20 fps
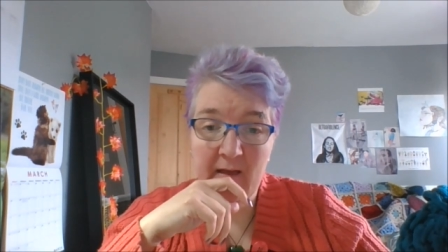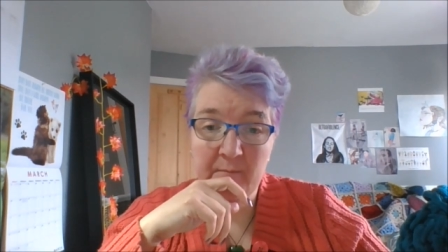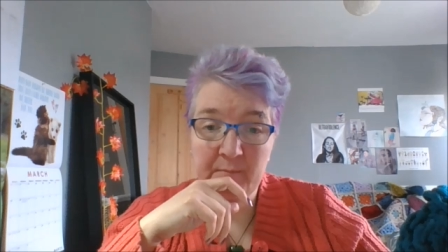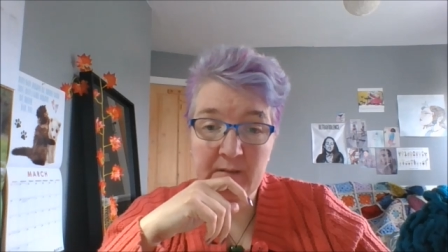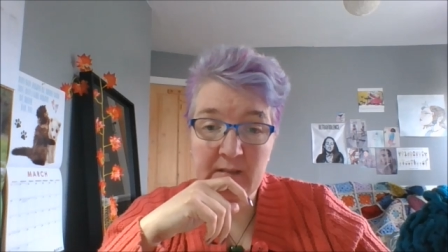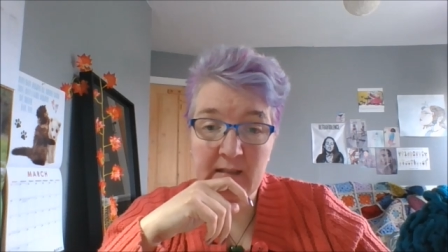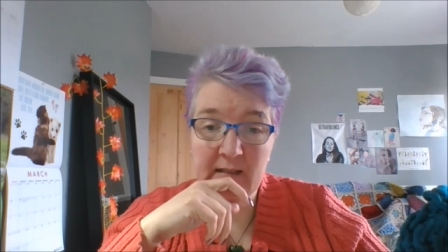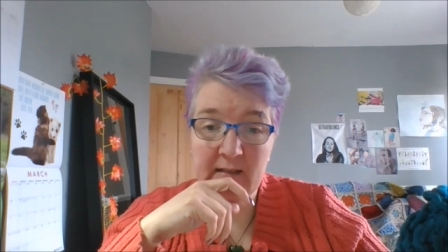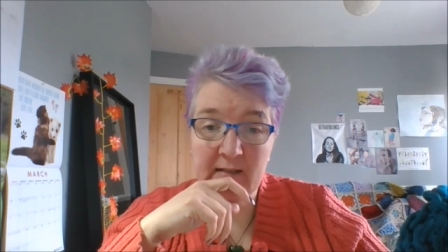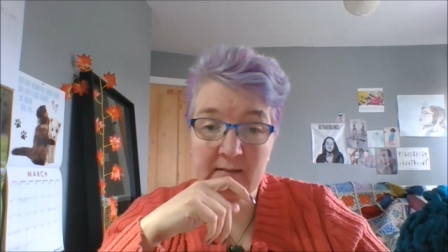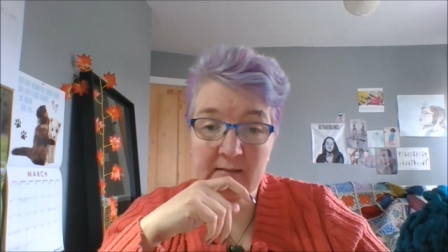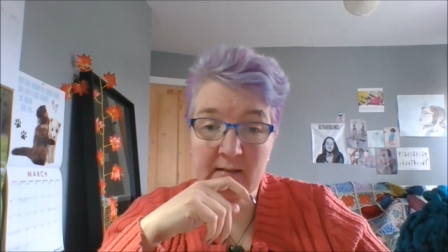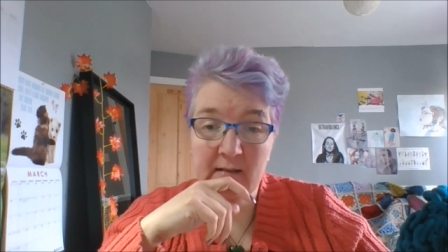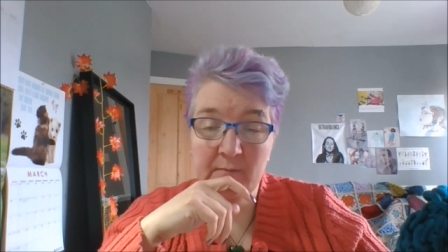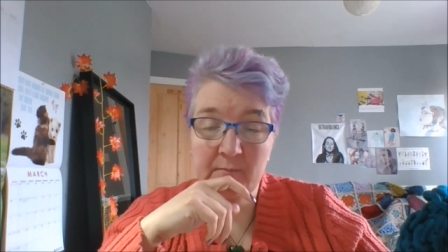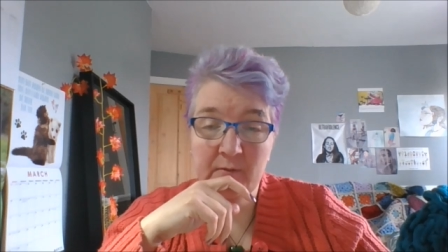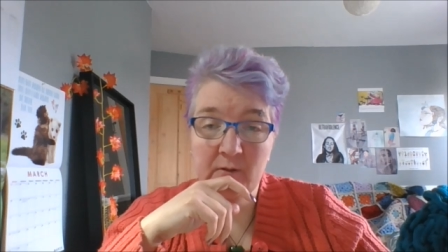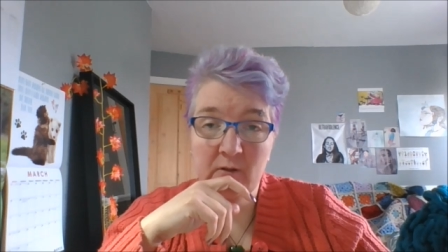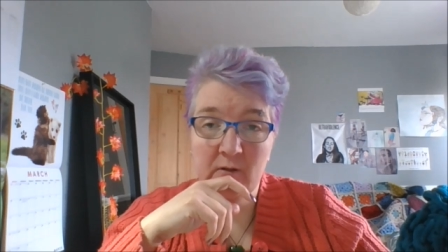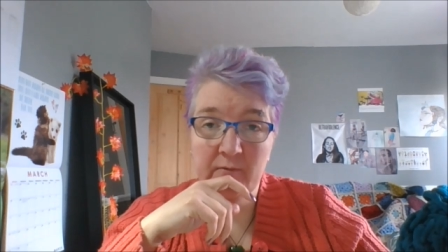particularly as
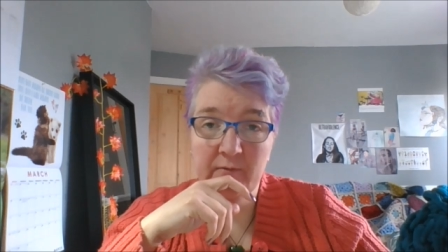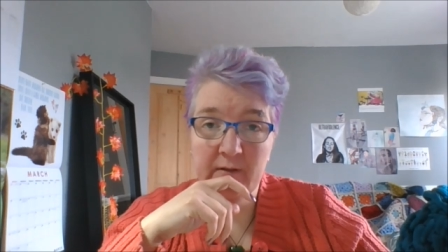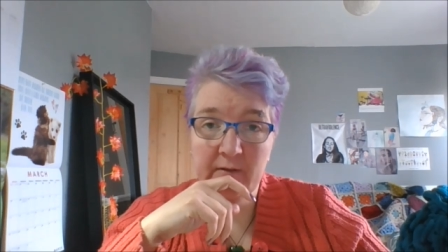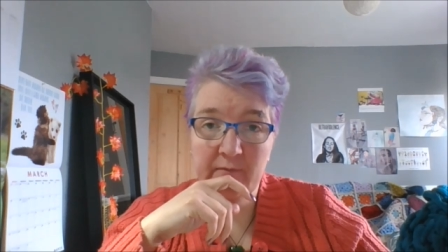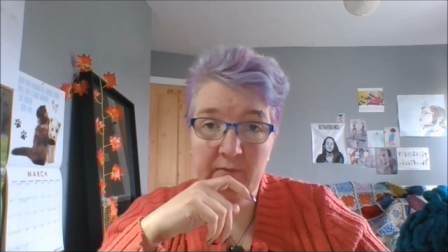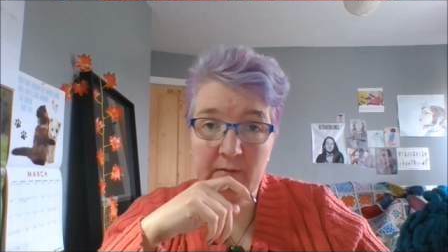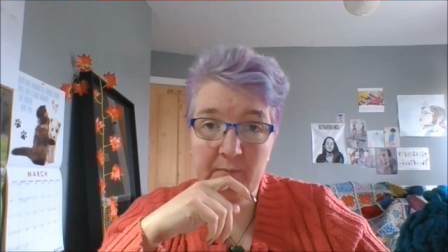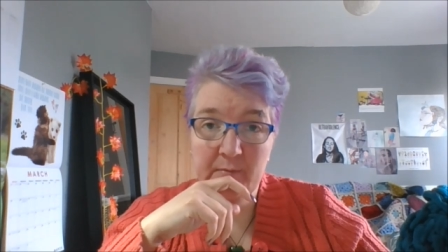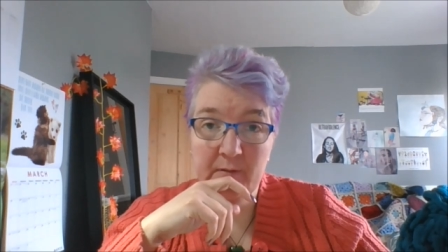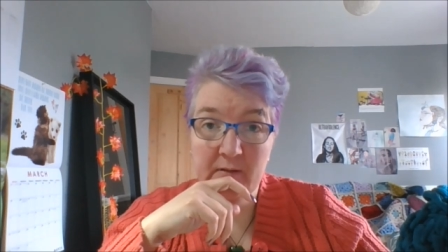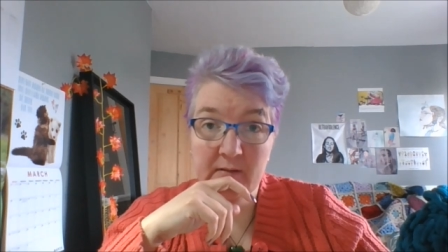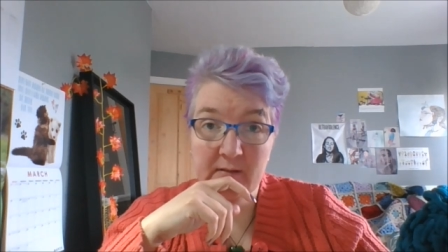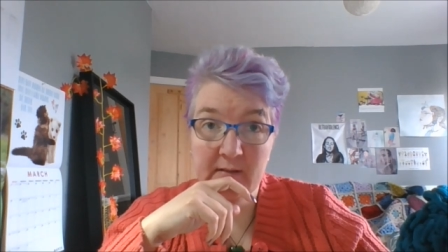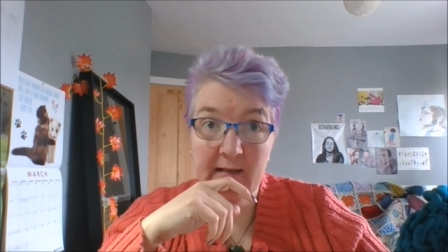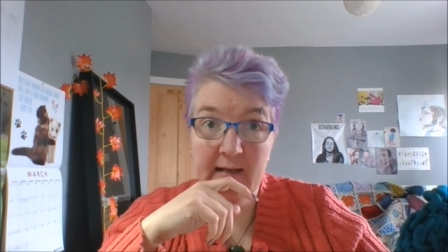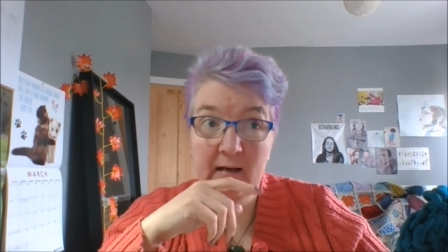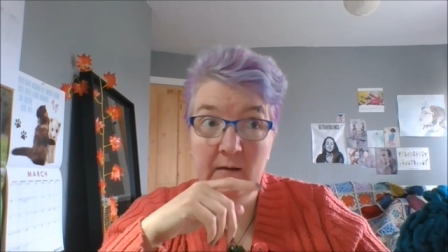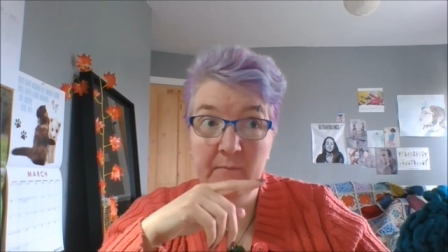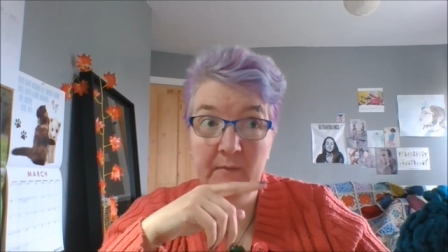I'm not a very fit person now.